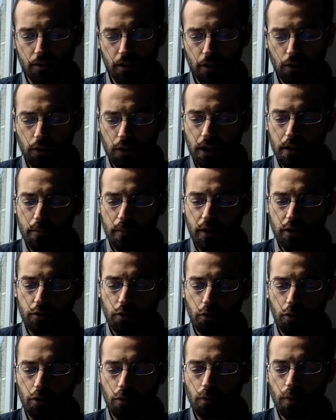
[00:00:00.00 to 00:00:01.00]
Like look in
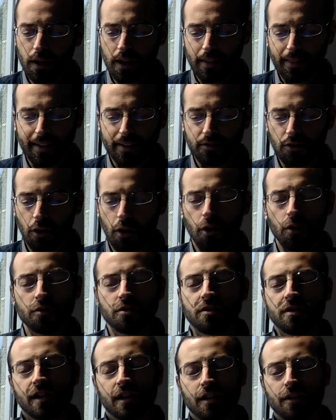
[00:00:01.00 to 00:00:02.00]
measure 3, that's all
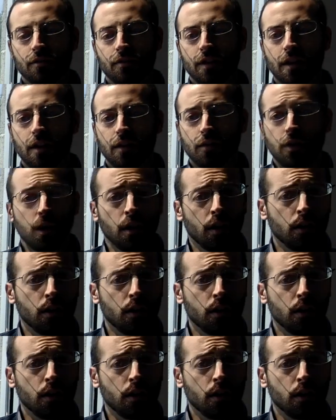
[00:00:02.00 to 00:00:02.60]
second valve.